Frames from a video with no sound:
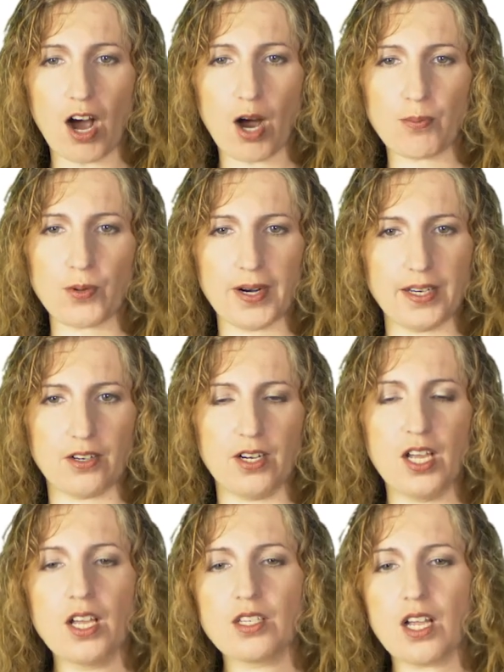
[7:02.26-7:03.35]
operator,
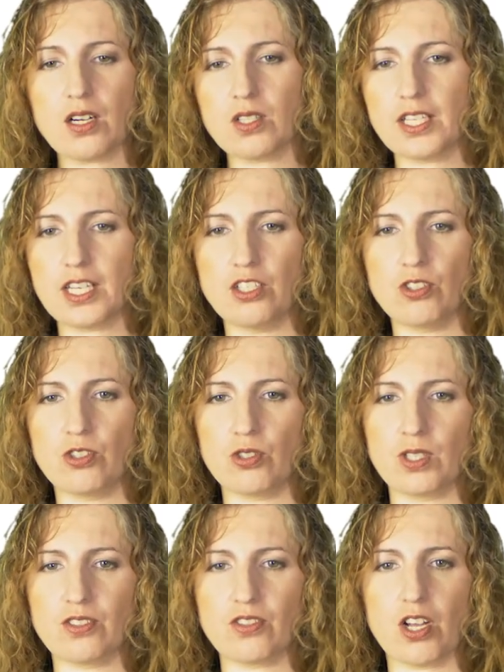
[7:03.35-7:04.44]
not only can you do
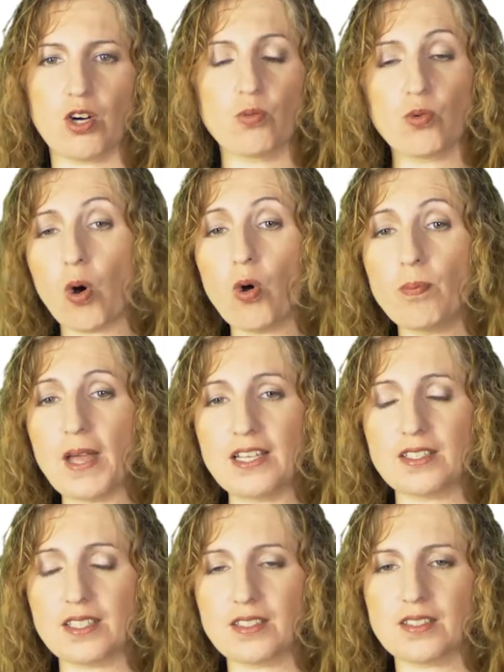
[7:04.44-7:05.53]
this on a role
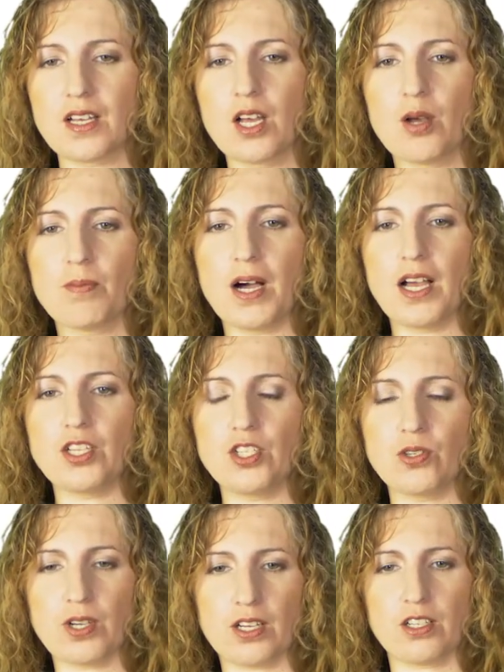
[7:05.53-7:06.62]
basis, but
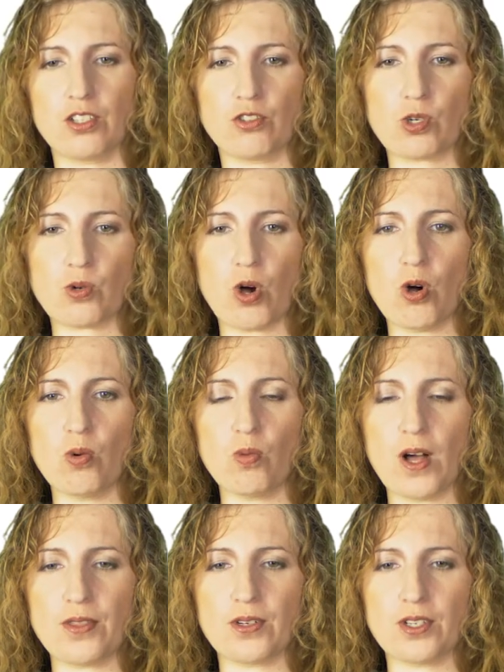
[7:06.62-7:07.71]
you can control
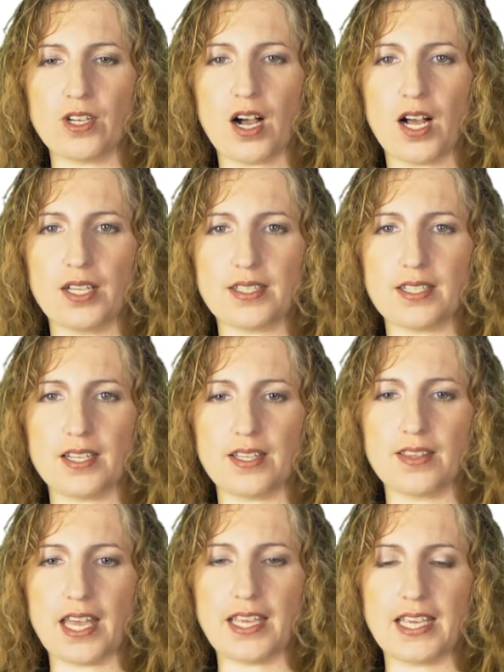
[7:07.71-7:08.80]
whether or not
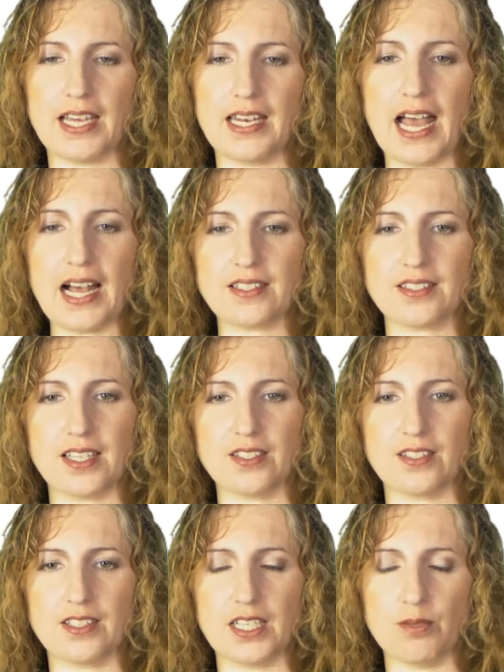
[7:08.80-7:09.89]
they can
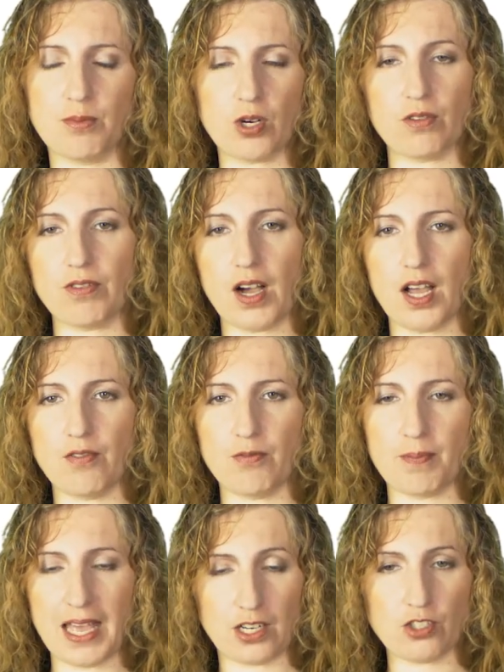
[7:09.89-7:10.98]
access the Moka5
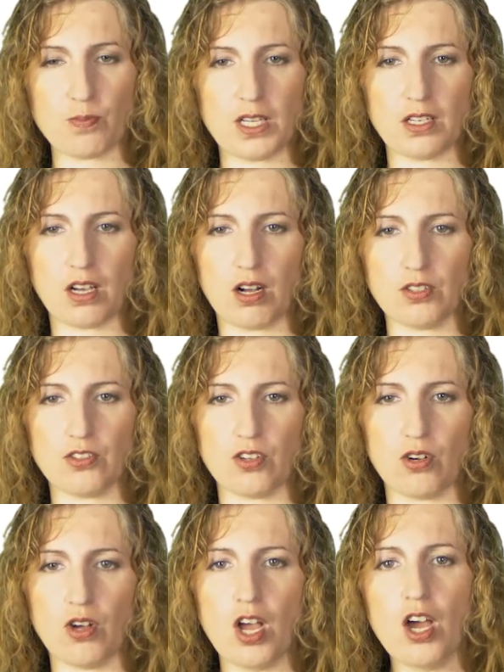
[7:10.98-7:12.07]
management
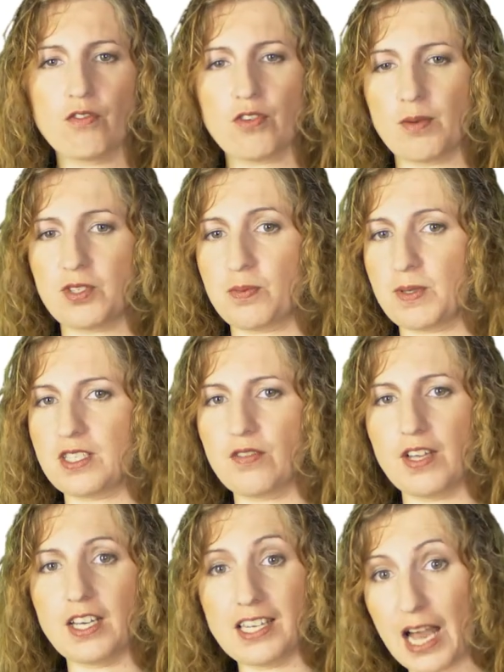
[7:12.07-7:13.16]
console from
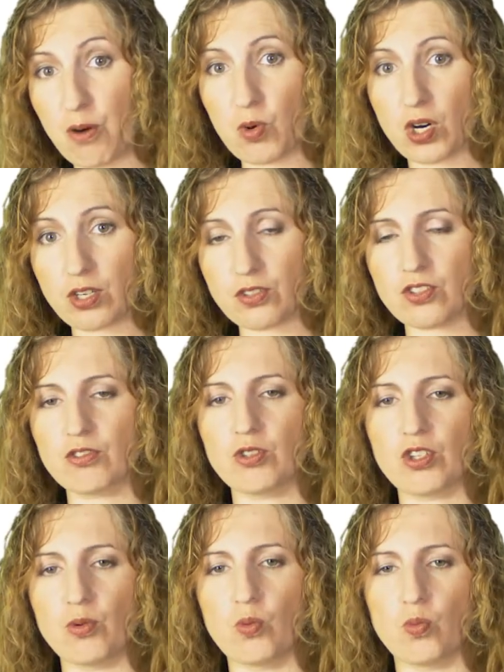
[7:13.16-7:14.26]
specific networks,
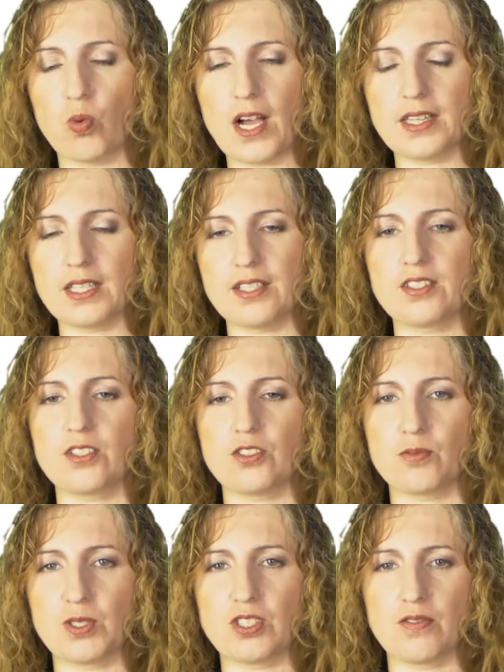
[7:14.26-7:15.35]
so whitelist
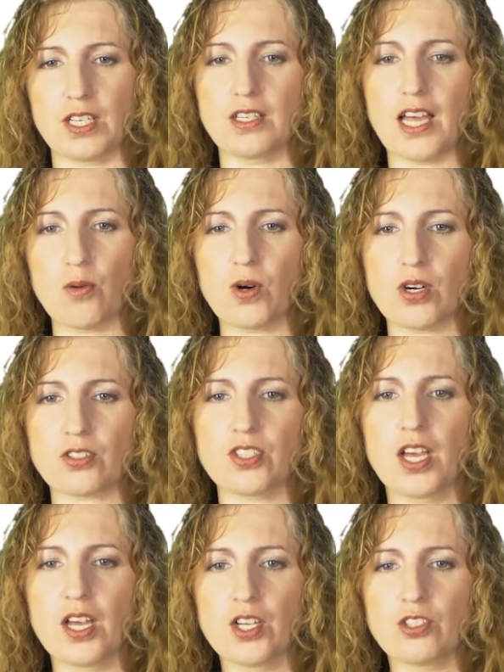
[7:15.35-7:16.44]
specific networks,
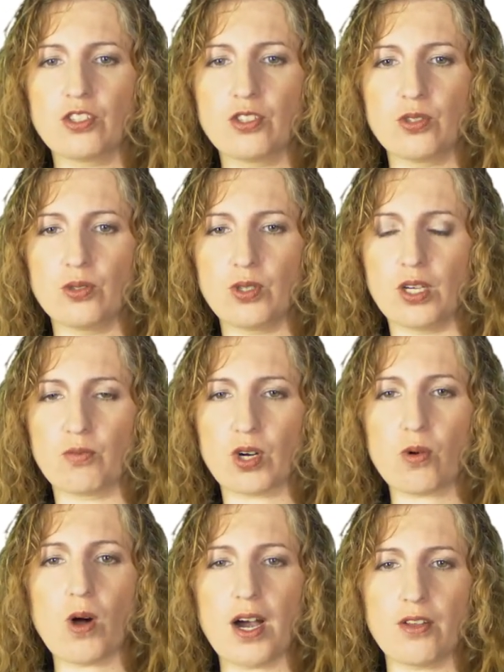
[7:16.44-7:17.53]
to
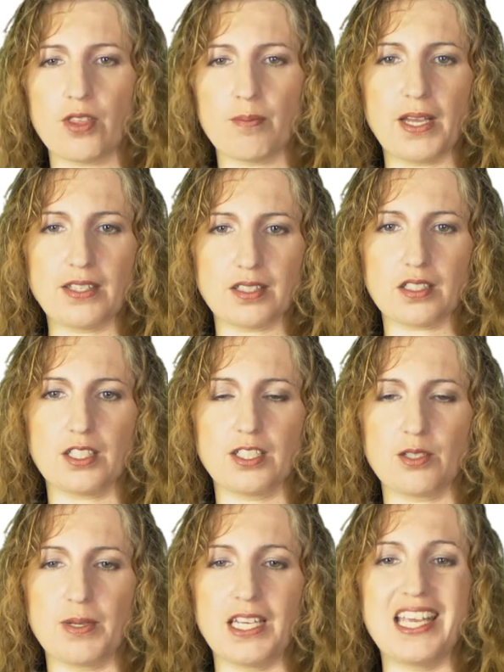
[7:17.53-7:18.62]
require them basically
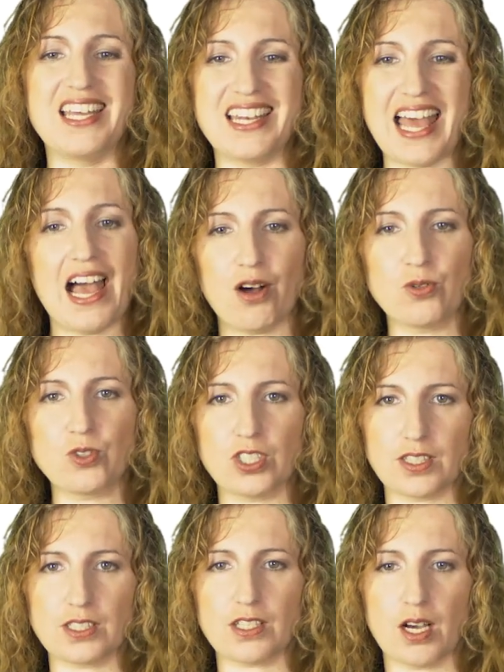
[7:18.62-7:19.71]
to be in-house
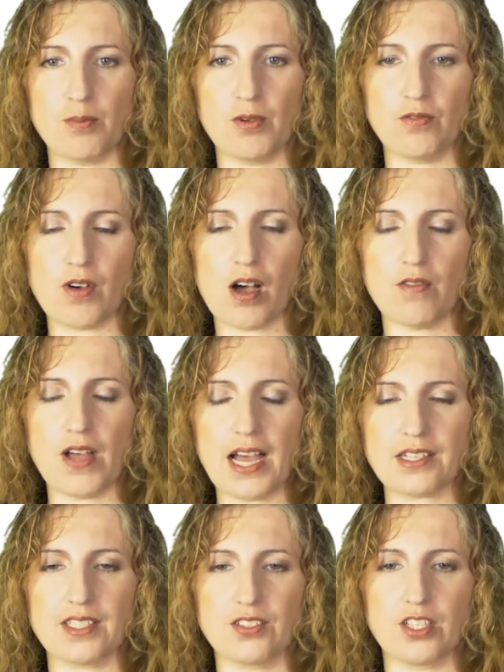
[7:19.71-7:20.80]
at the time of
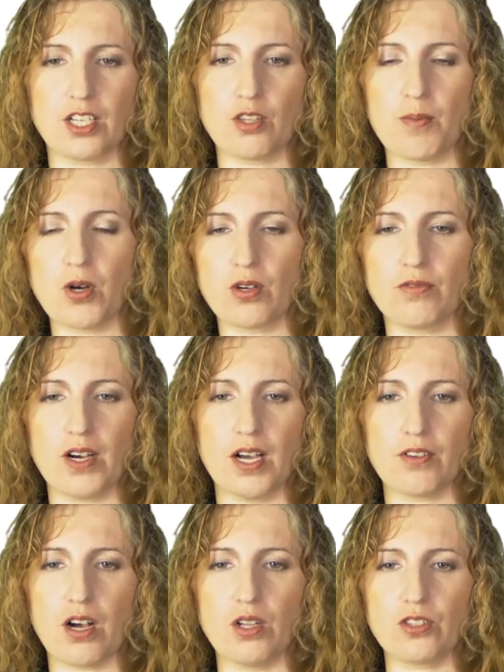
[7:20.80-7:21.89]
accessing the Moka5
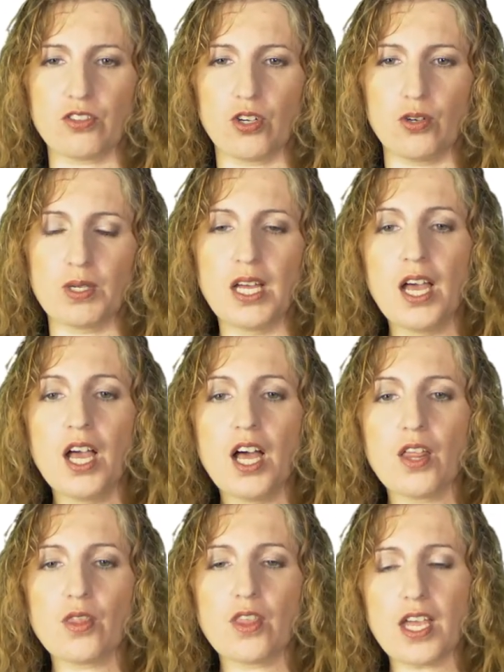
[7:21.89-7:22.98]
console.
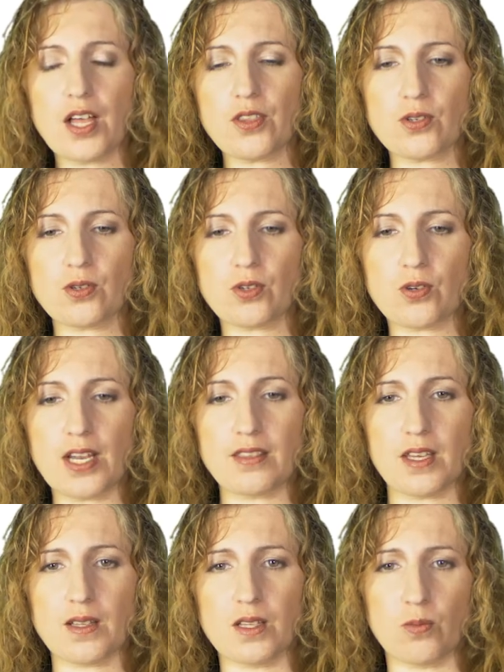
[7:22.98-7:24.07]
The other great
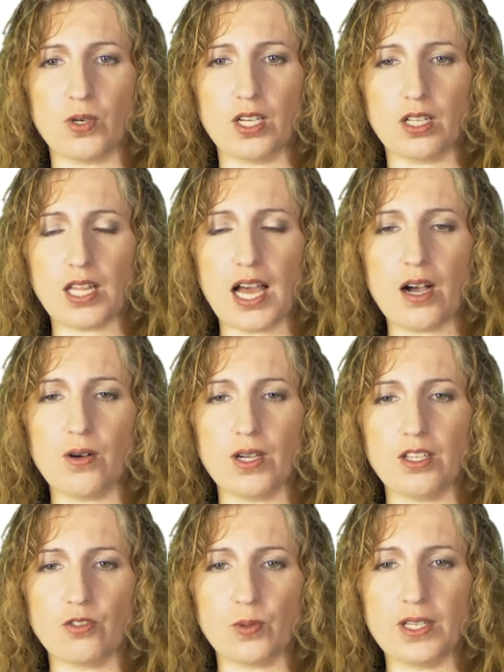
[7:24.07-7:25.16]
thing that we allow
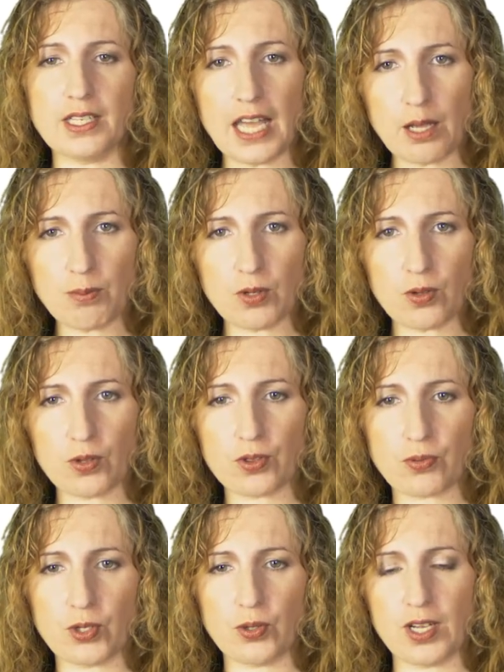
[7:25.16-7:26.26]
is we enable,
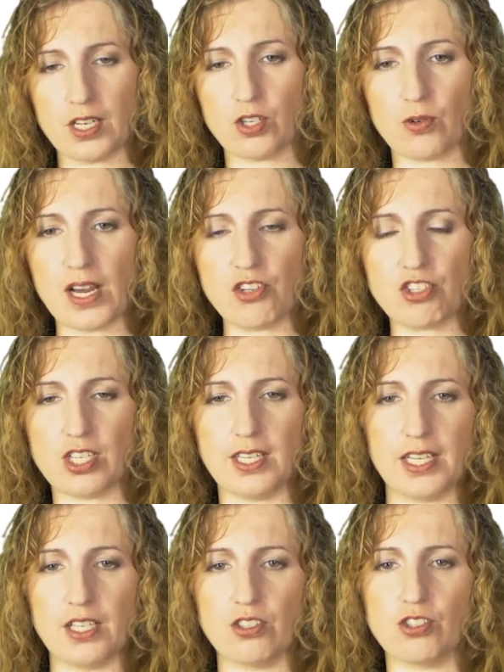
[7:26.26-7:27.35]
through integration
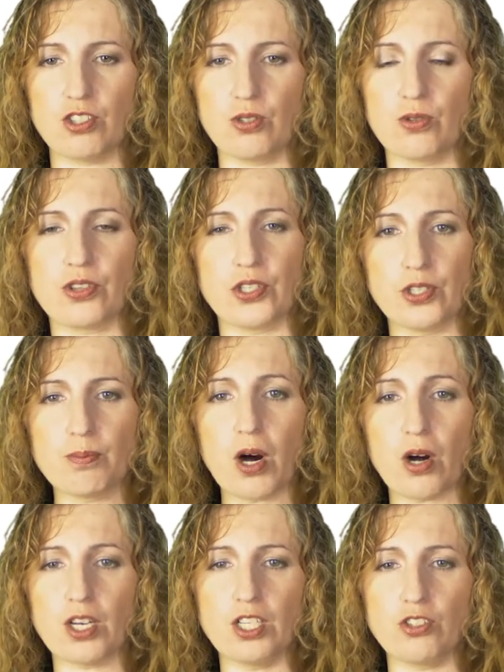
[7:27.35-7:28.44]
into
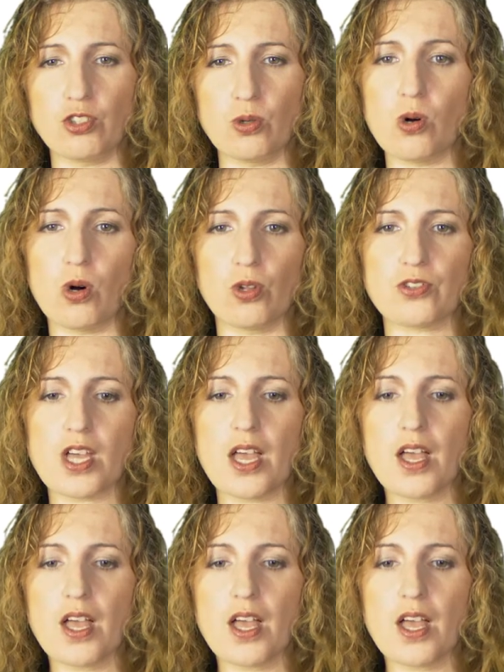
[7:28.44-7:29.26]
third-party tools,